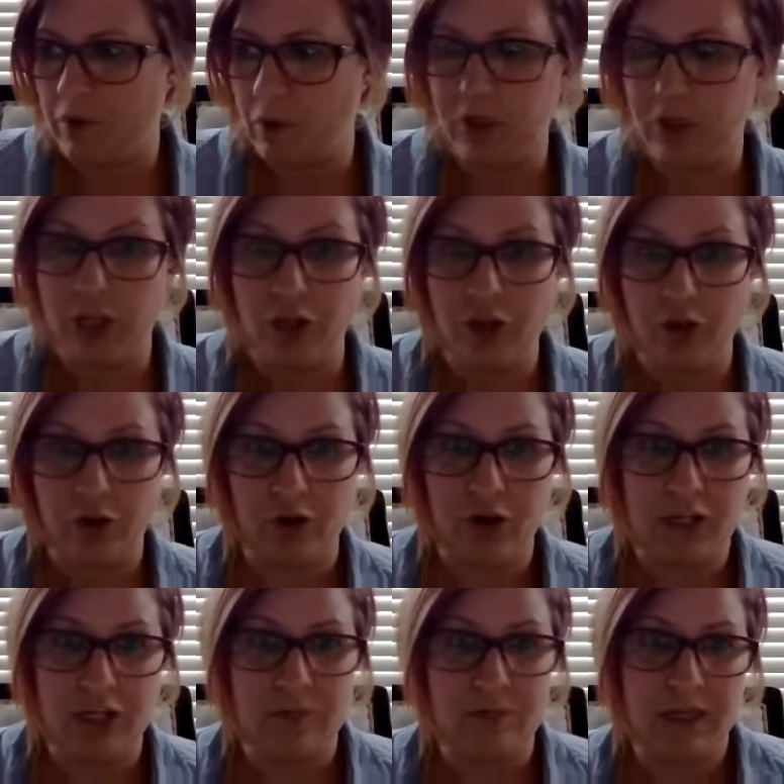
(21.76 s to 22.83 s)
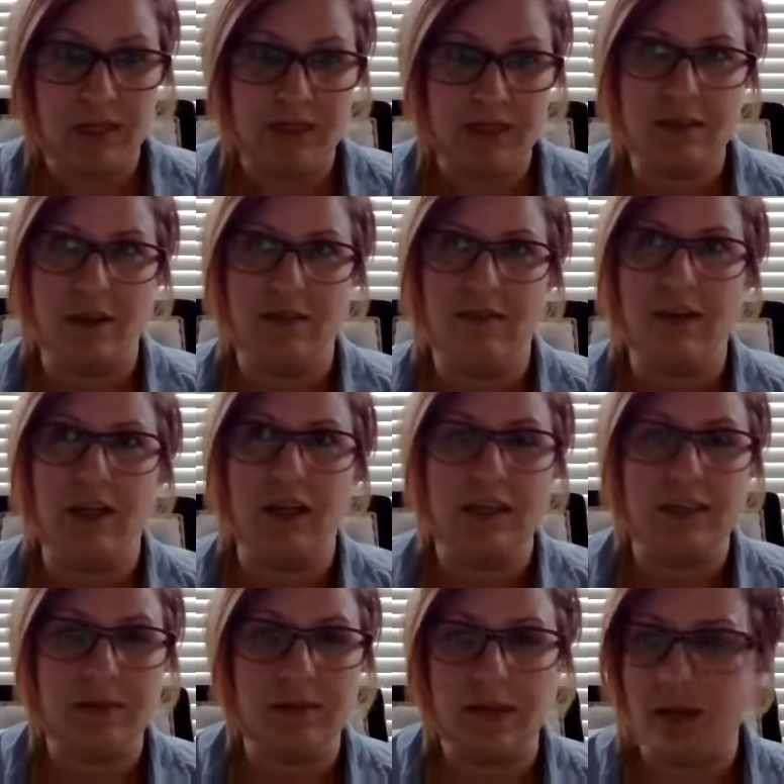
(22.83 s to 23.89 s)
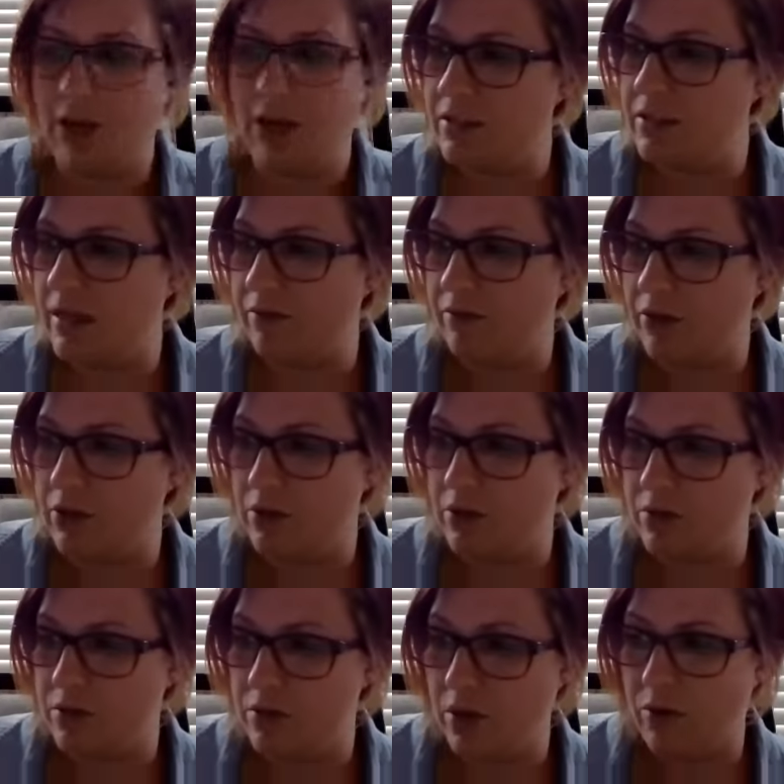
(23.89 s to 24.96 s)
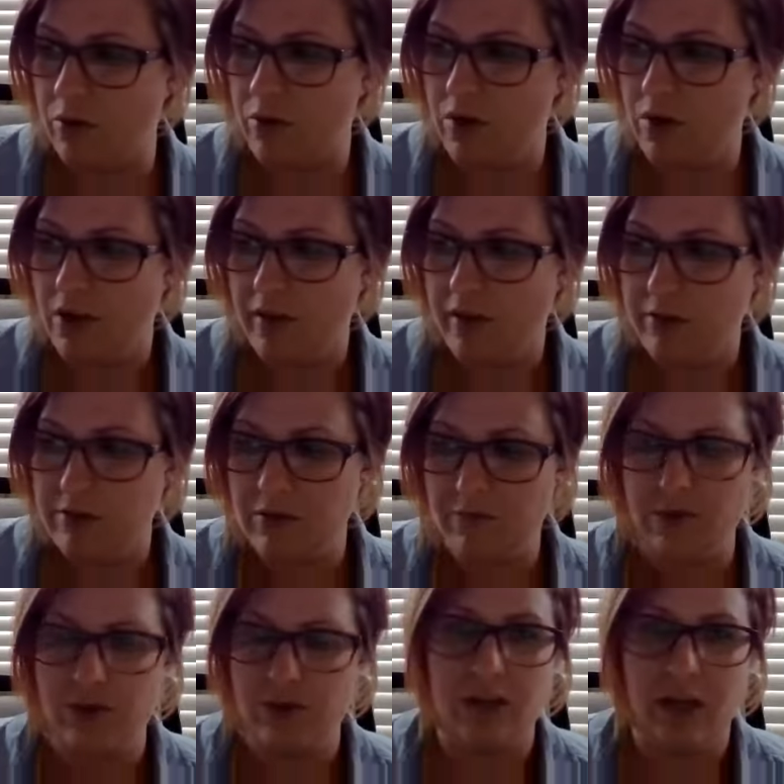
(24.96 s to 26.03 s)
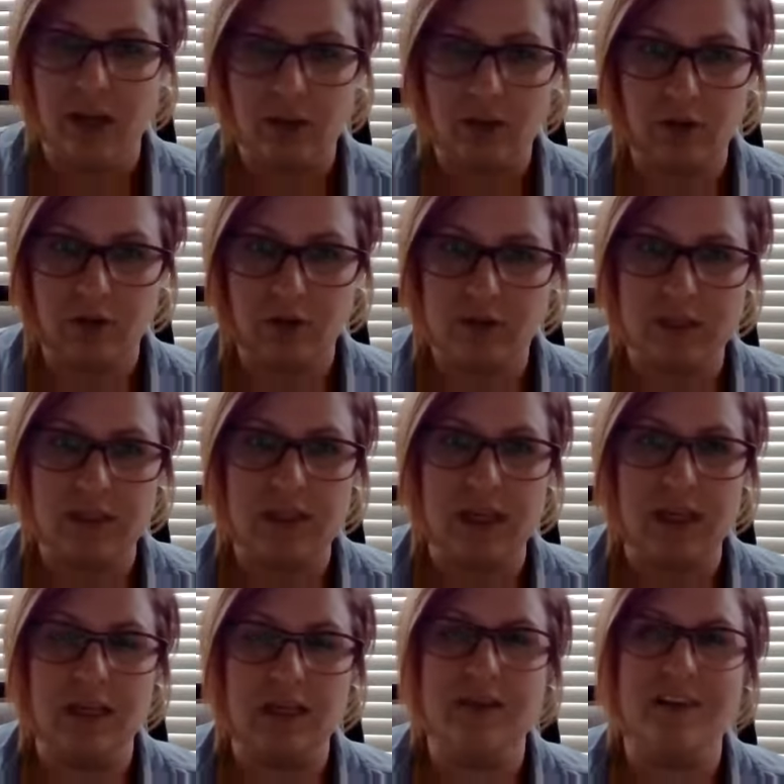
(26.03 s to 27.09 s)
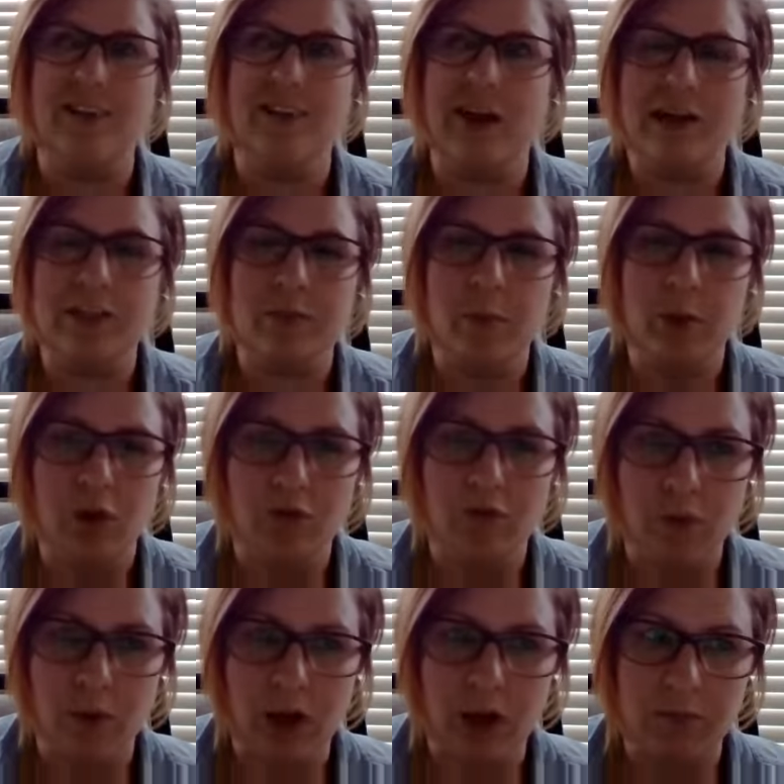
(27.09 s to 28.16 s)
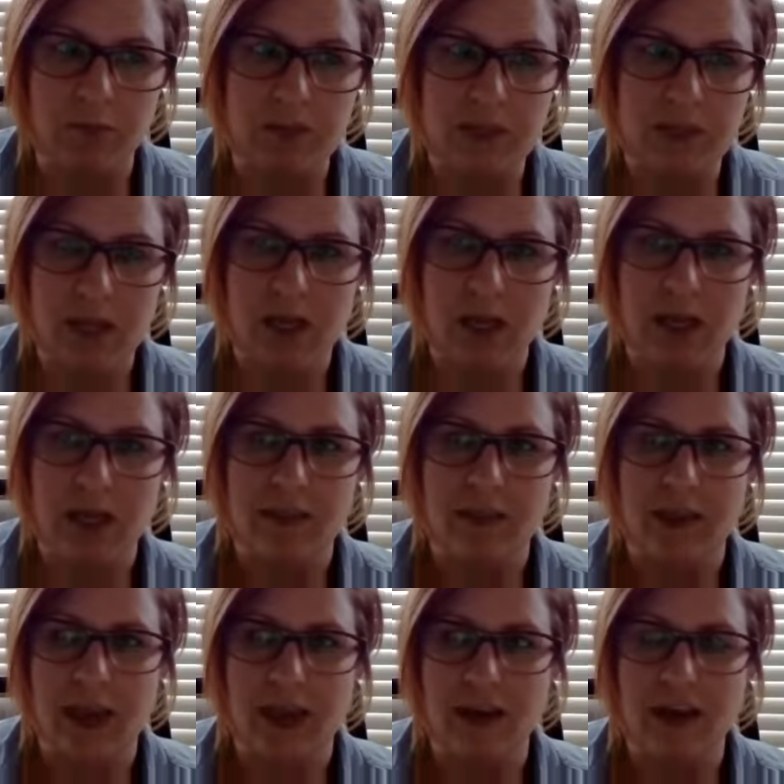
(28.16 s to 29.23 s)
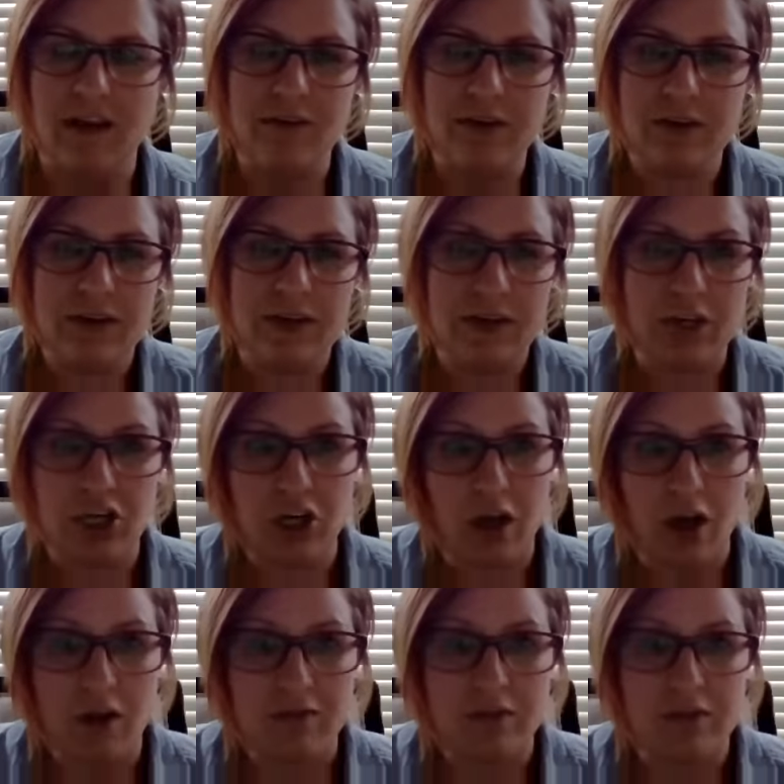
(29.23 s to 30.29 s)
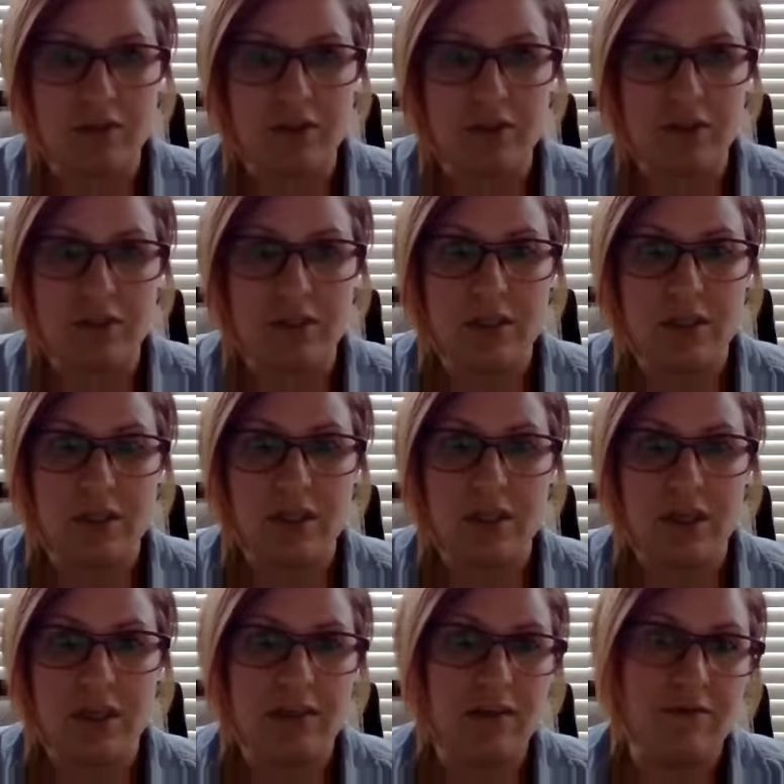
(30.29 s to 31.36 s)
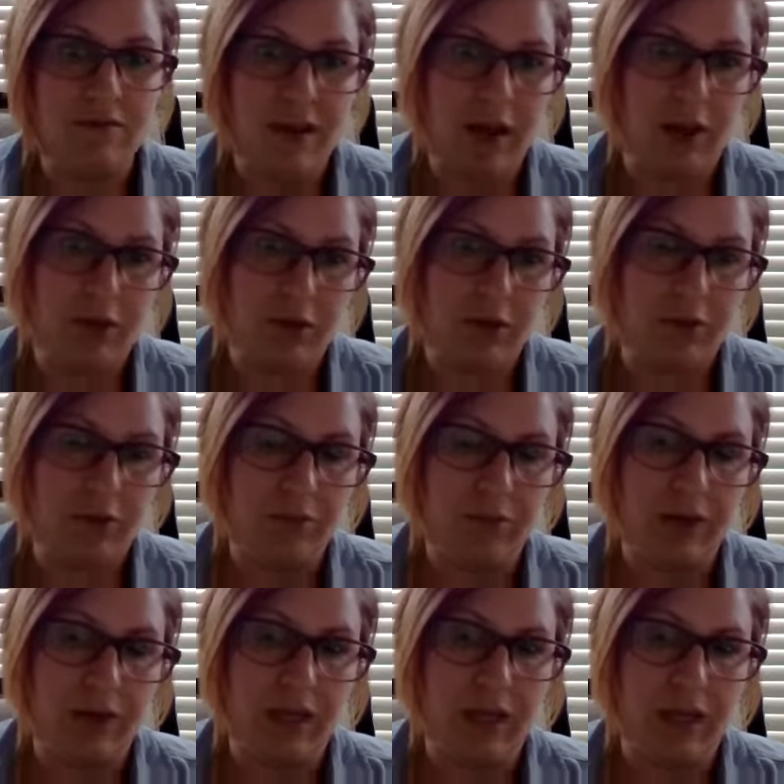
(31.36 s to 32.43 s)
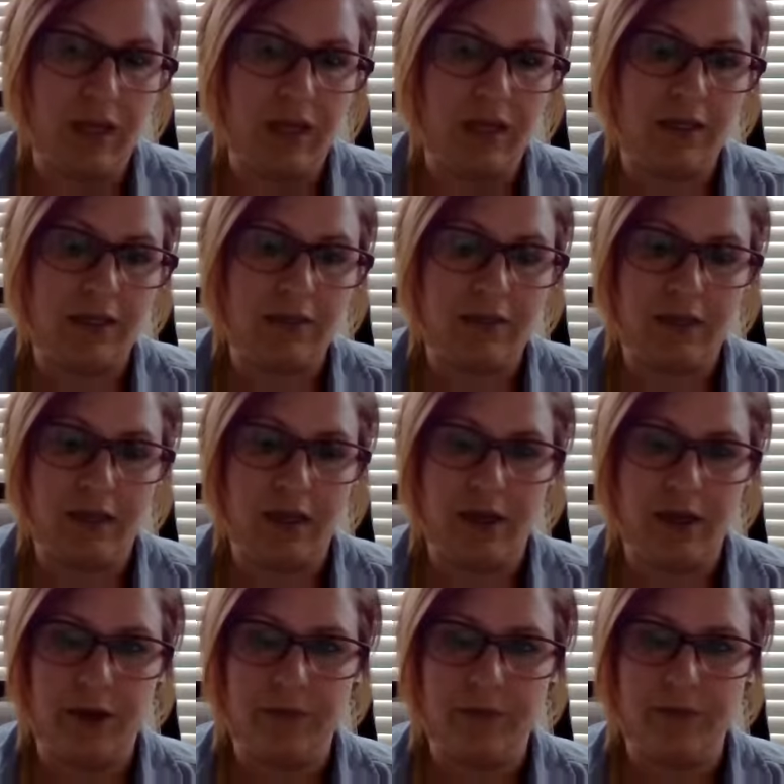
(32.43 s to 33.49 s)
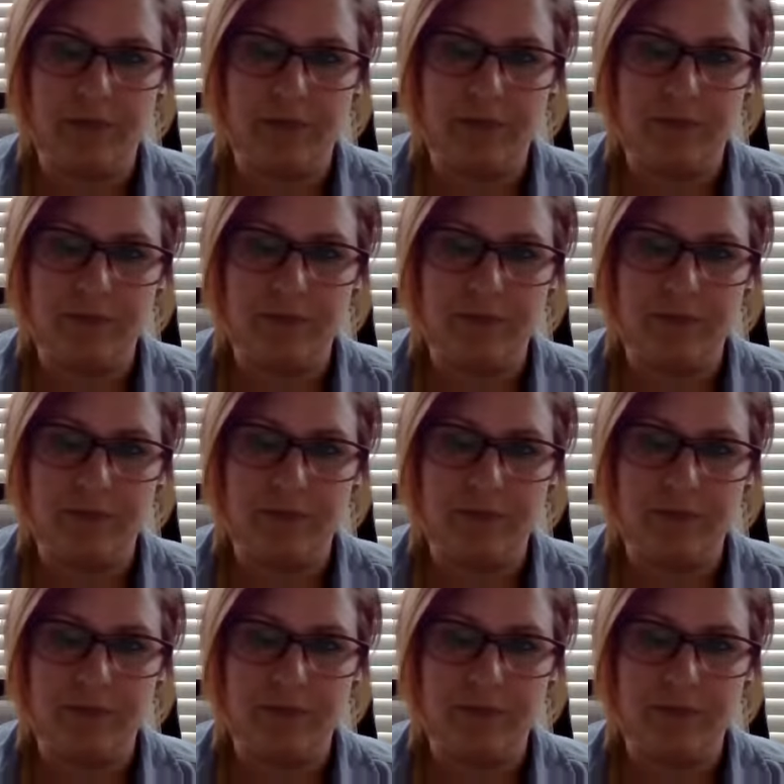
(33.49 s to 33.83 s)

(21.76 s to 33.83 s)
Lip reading: really encouraged because I feel like it's something I could definitely do. So that was the first thing I learned, is that not to be overwhelmed and that everything that it offers is of value. And I